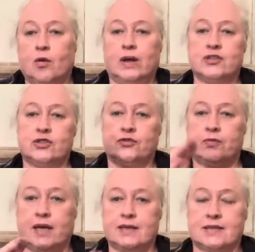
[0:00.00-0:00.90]
once you've
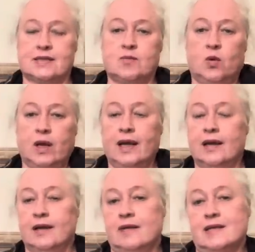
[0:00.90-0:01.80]
made it smaller
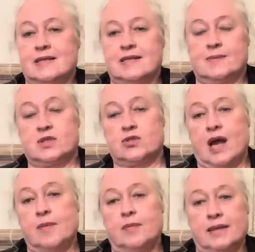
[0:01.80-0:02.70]
there's a
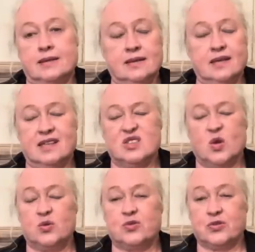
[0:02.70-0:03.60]
subscribe button it's
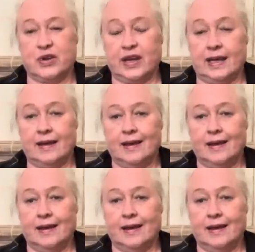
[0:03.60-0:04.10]
all free